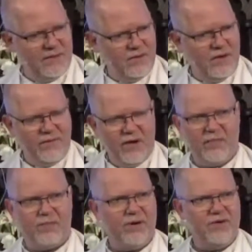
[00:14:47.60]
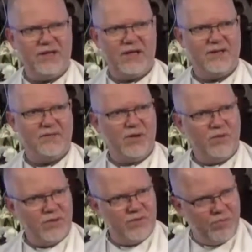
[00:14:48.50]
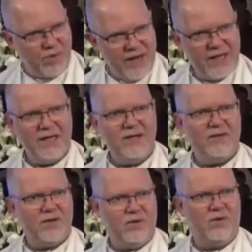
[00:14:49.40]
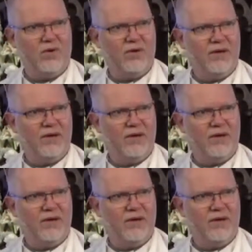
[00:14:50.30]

nonviolent protest, but it was breaking the law